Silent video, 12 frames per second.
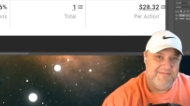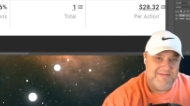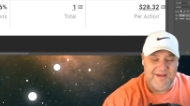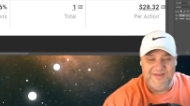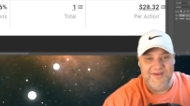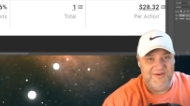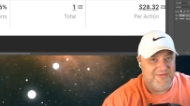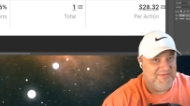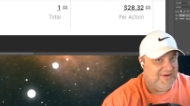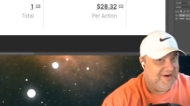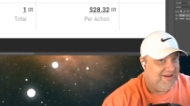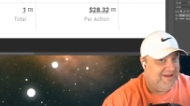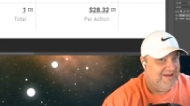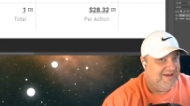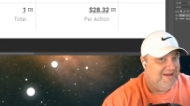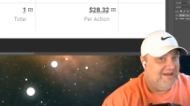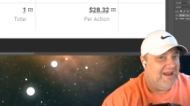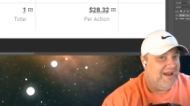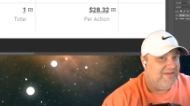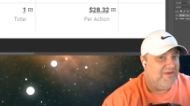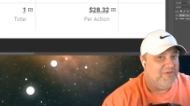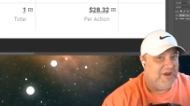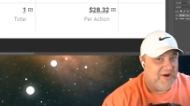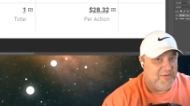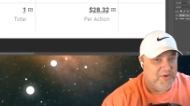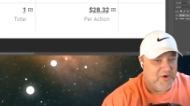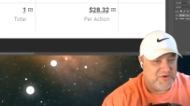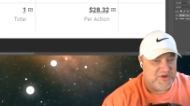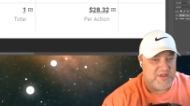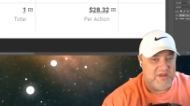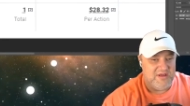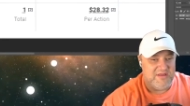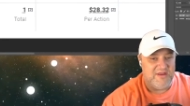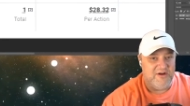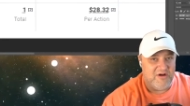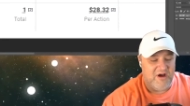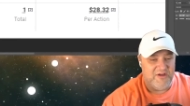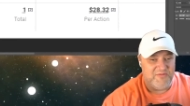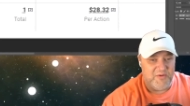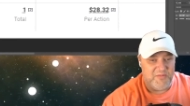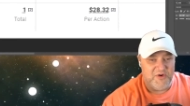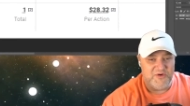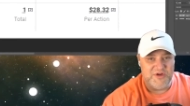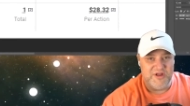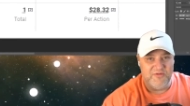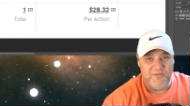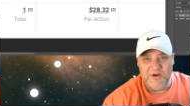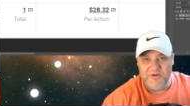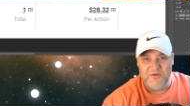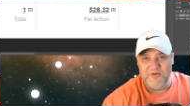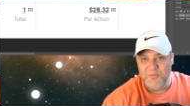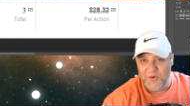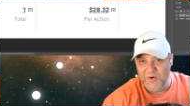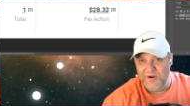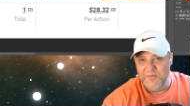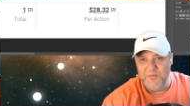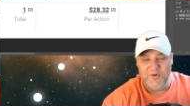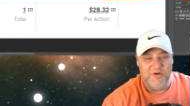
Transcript: I thought it was funny. Okay, then we got our purchases and our cost per purchase. We know there's more and more